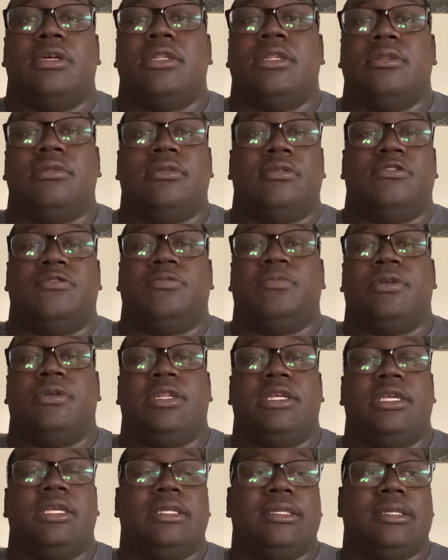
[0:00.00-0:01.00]
It was
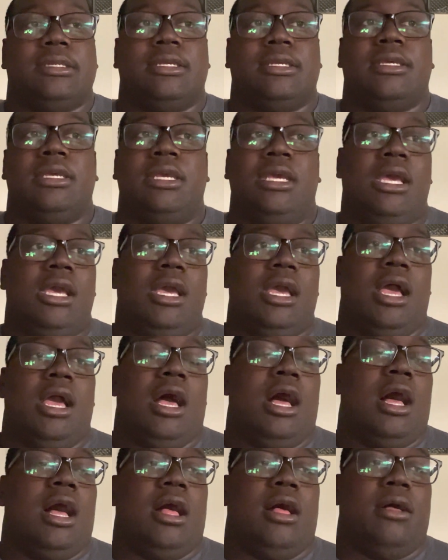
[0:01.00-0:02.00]
pretty easy.
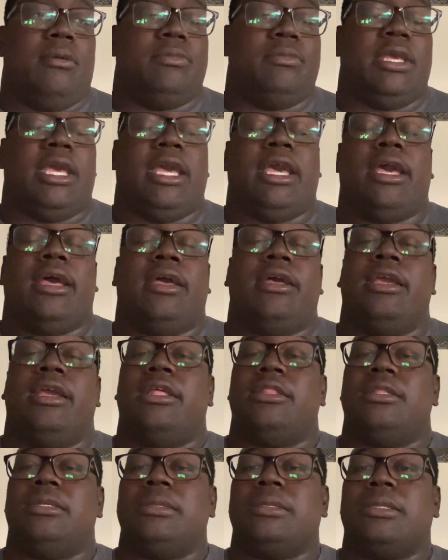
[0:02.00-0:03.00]
Yeah, in
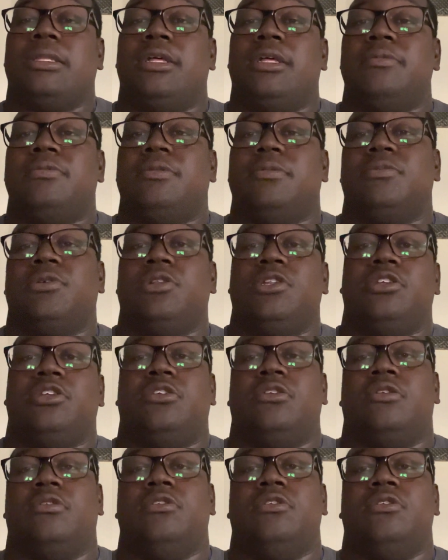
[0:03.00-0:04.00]
these clips, I'm going to
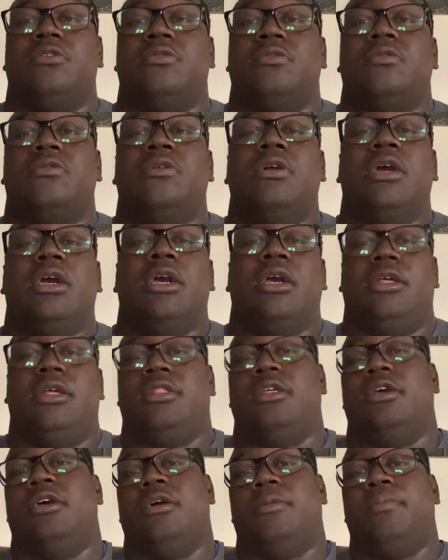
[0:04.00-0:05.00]
show you
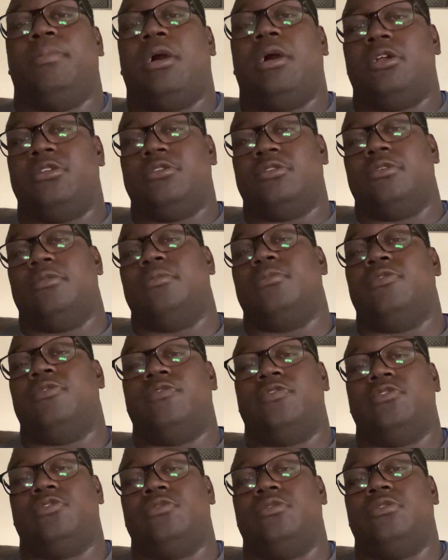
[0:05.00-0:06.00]
the ball joint
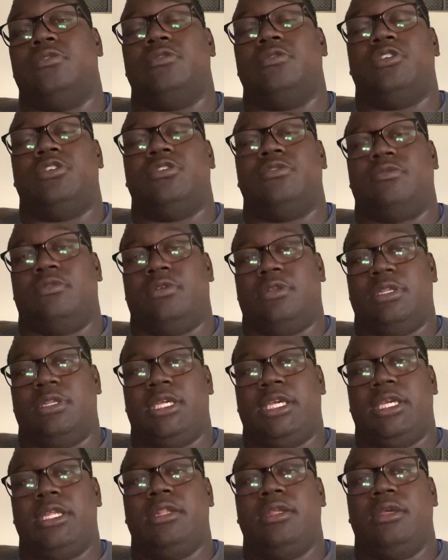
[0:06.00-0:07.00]
removal tool, which you will
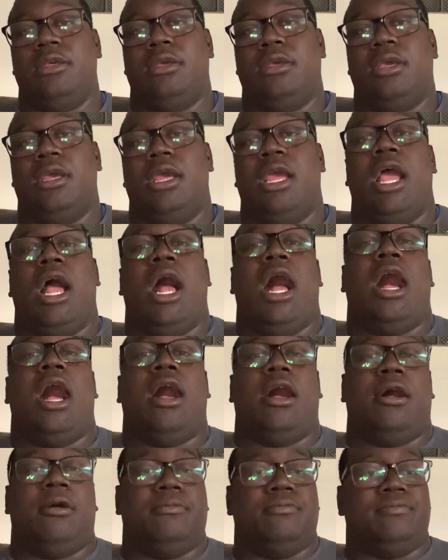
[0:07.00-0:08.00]
need.
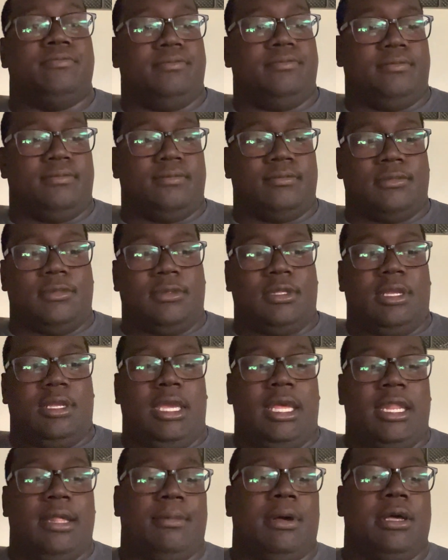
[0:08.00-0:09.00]
And
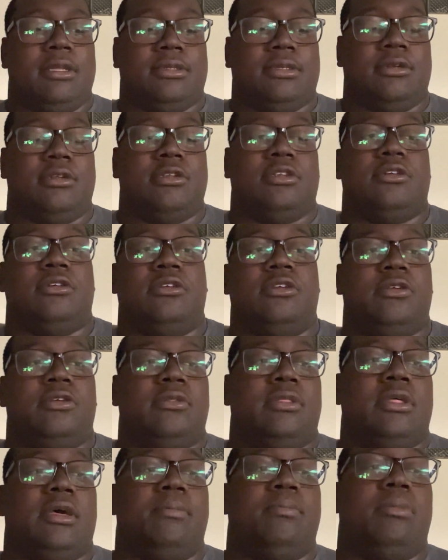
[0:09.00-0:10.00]
I'm also going to show you
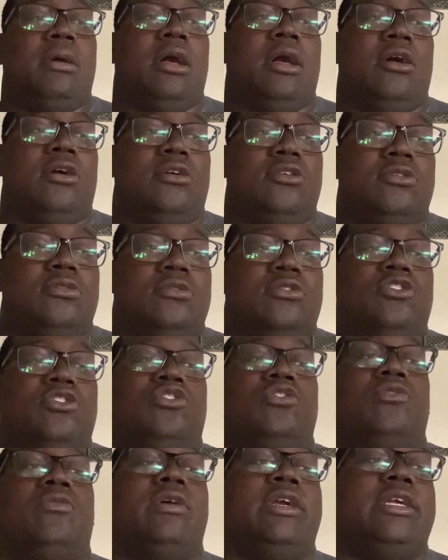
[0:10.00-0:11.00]
the ball
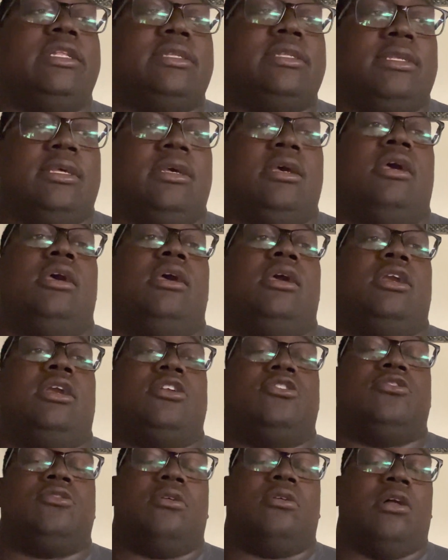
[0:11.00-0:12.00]
joint
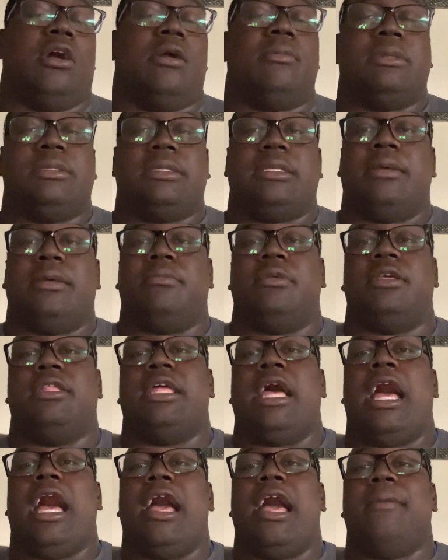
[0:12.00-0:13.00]
control arm assembly
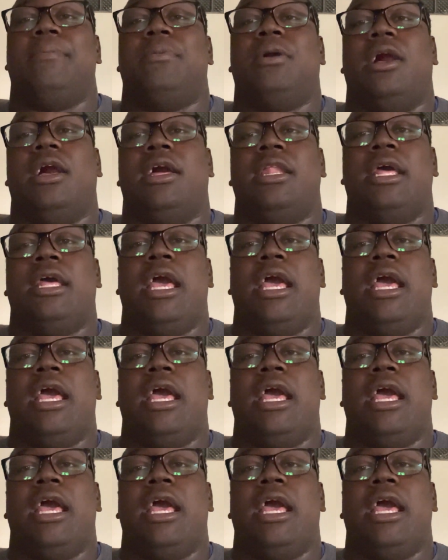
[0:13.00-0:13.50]
that I bought.